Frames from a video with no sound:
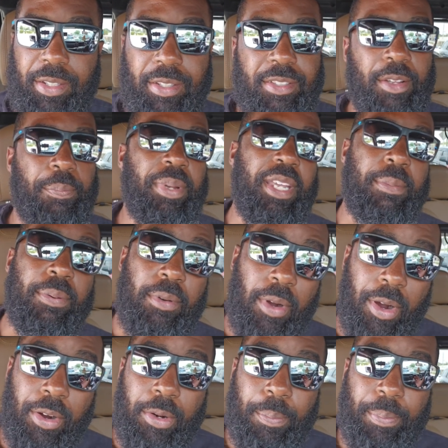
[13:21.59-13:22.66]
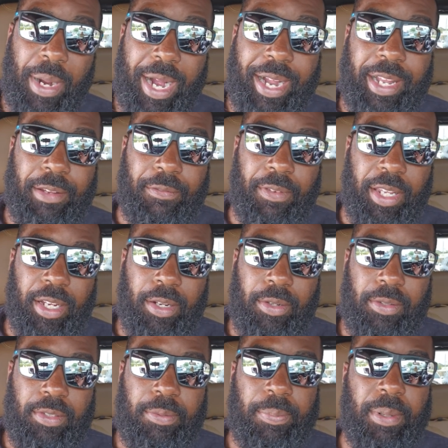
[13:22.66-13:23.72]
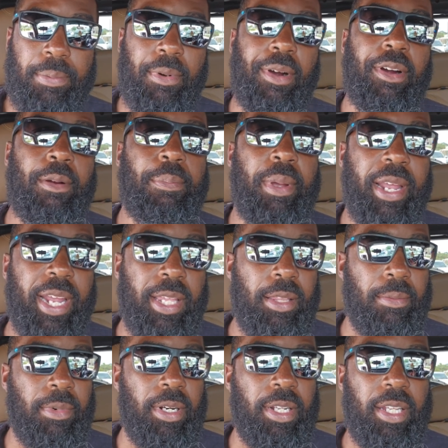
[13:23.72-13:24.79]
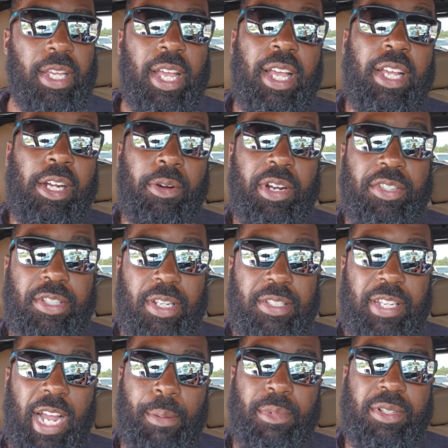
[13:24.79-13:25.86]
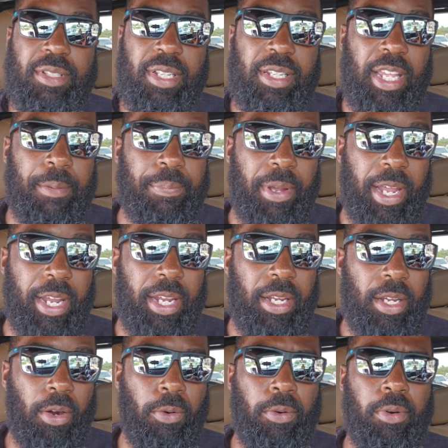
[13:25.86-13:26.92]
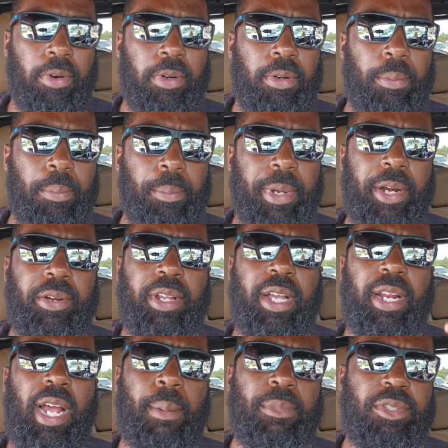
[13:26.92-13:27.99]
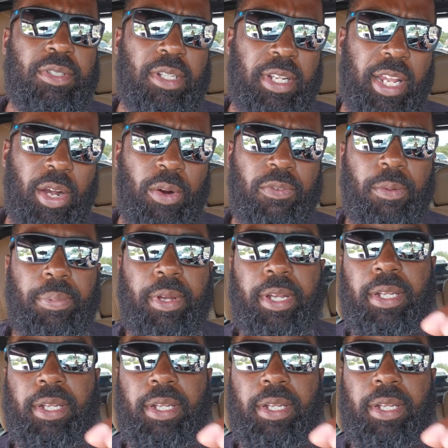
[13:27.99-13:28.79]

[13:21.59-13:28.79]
So people are buying vehicles. People are paying the money. Question is, how much did they pay? Or better yet, how much did they overpay?